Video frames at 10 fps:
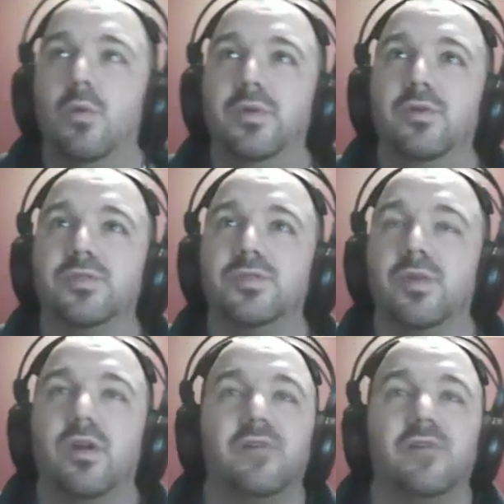Well, we
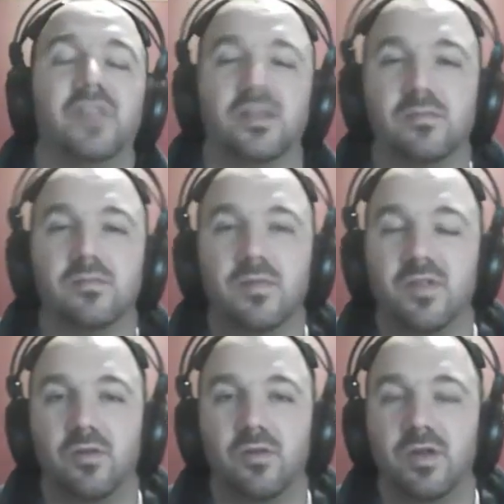notice right off that
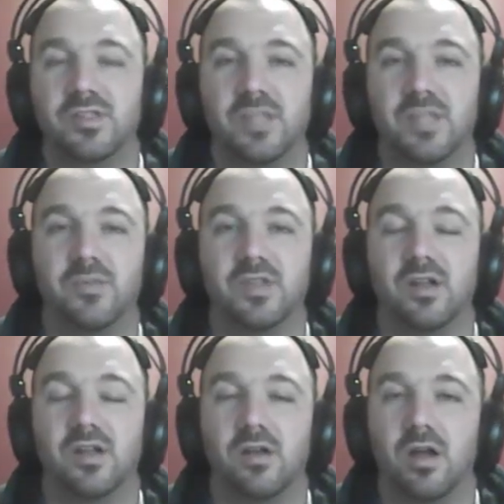separate
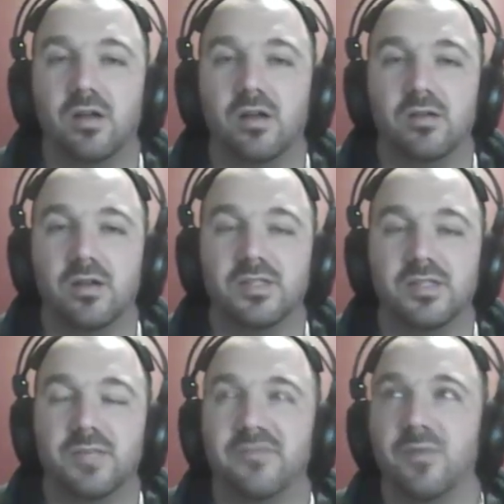than
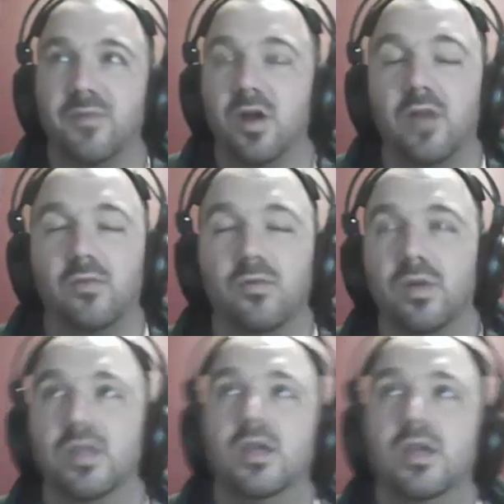separate from our other
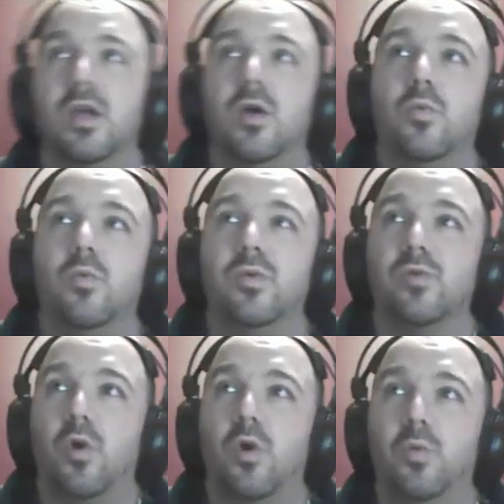one,
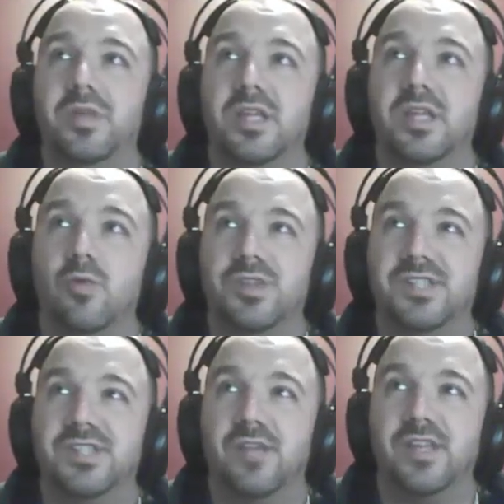we were hoping to get
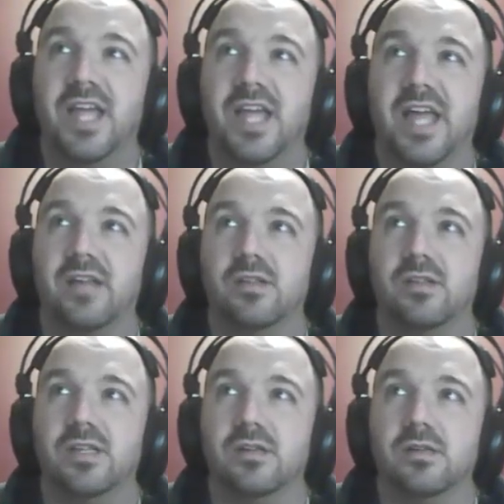ones down the
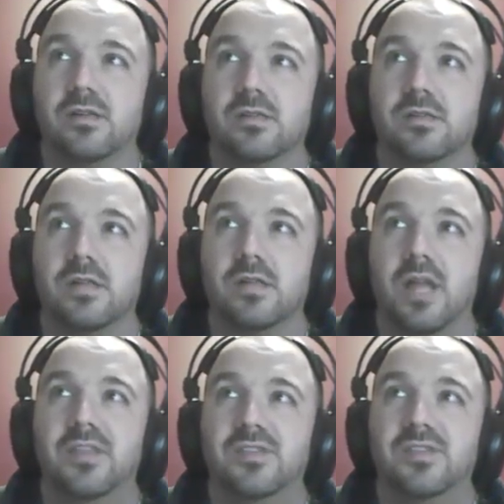diagonal here,
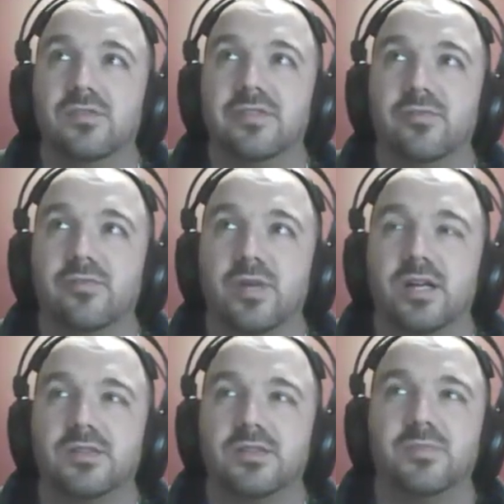and then zeros
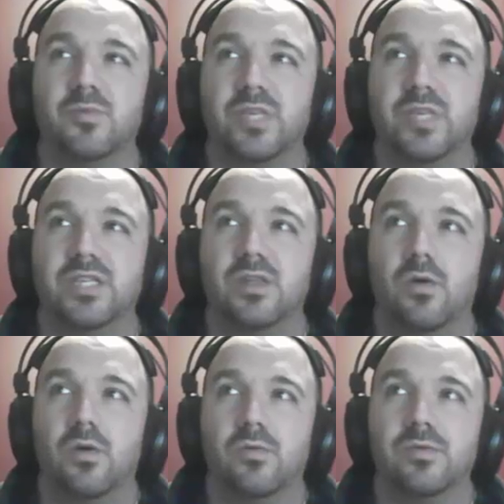everywhere else, but we
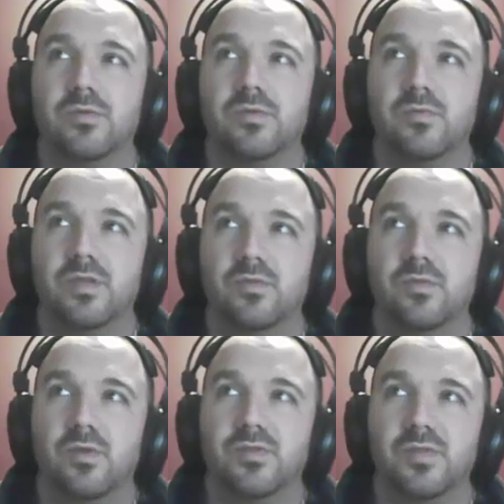don't.
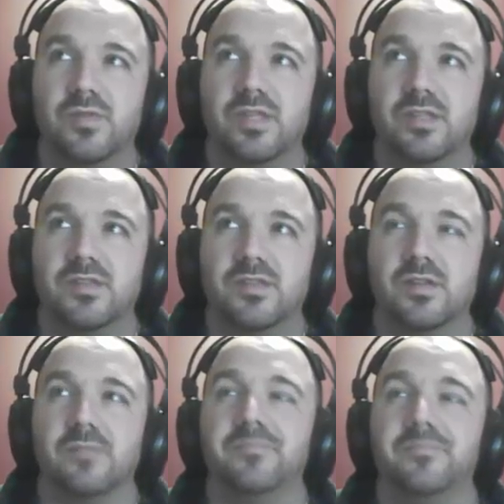Notice we get
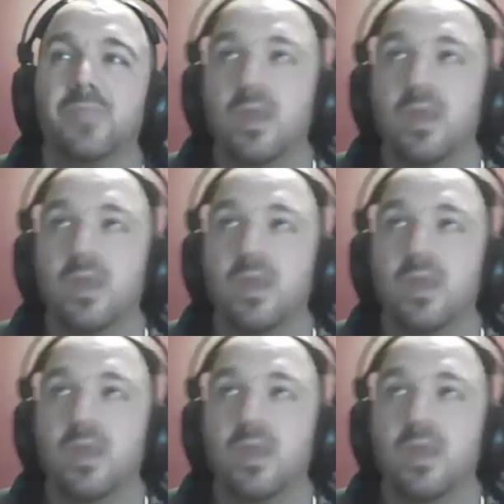these here.